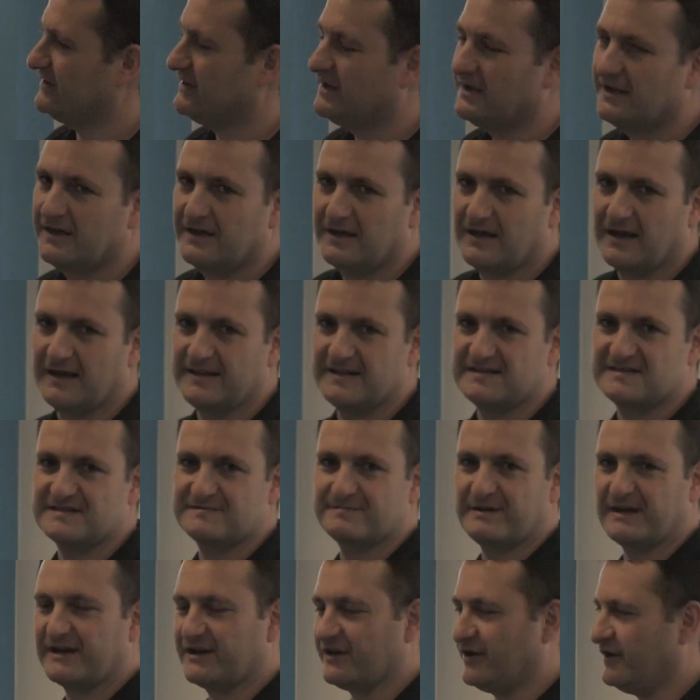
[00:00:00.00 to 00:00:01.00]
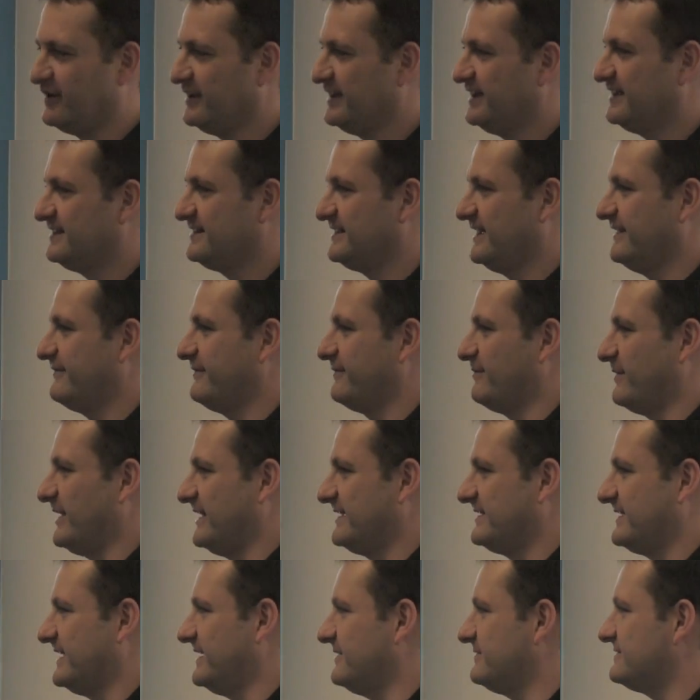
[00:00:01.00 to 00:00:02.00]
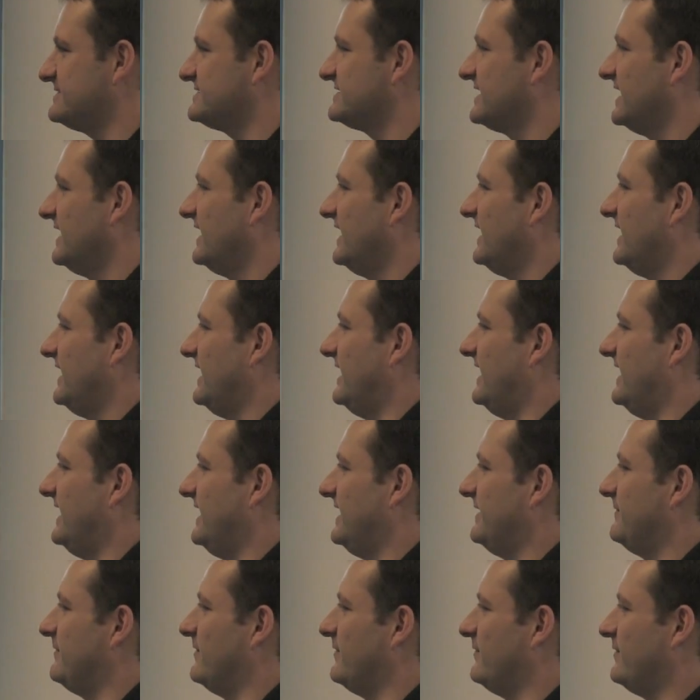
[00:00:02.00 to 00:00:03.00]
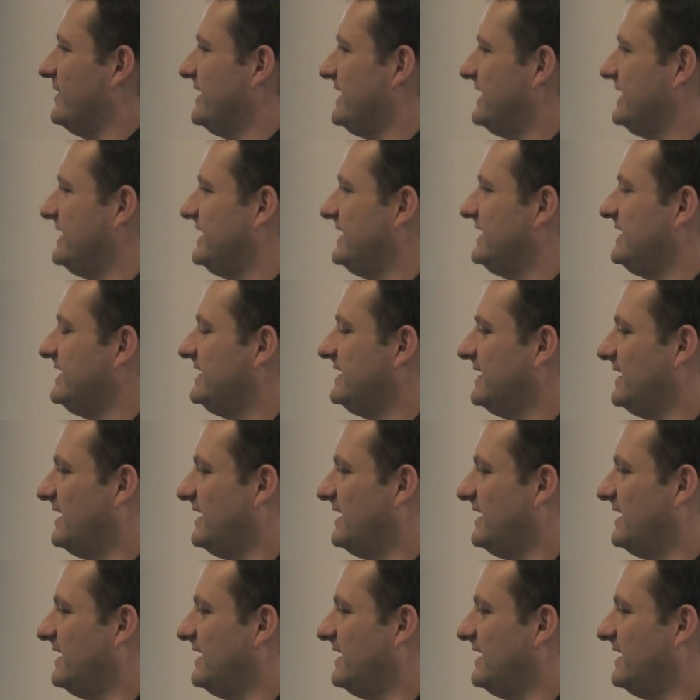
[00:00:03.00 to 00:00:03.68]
and this is my colleague David Whitehouse. We